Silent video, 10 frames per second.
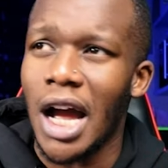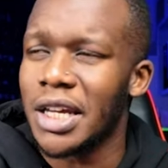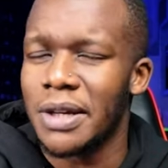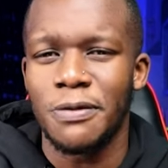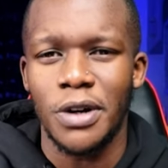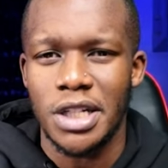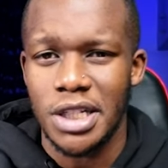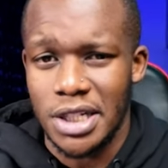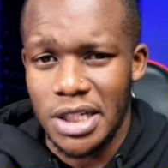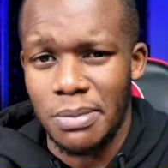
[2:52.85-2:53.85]
I keep
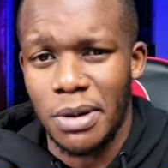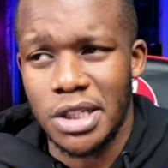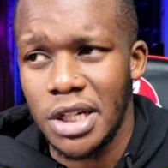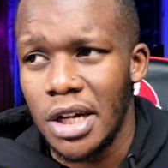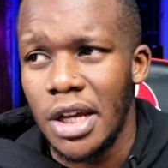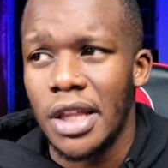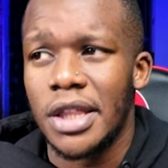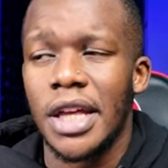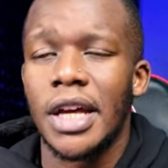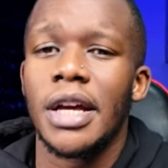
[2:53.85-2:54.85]
forgetting his name, but
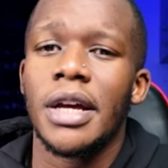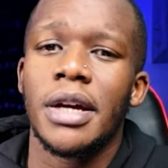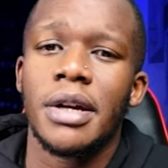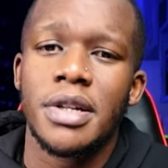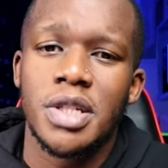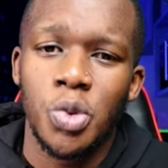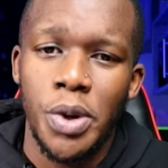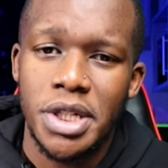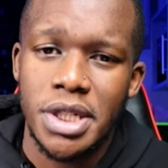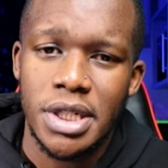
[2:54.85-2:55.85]
the
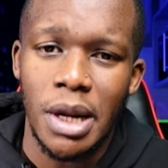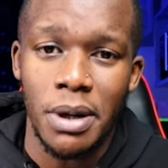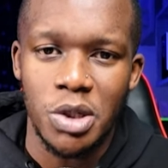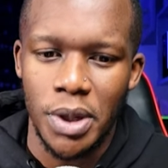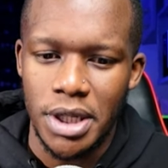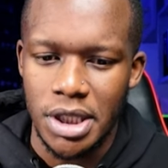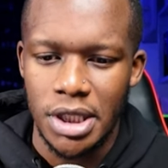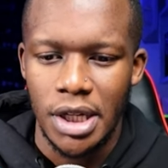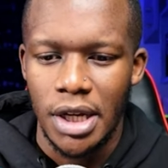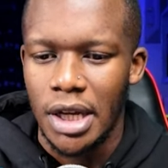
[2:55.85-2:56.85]
Swiss number 20.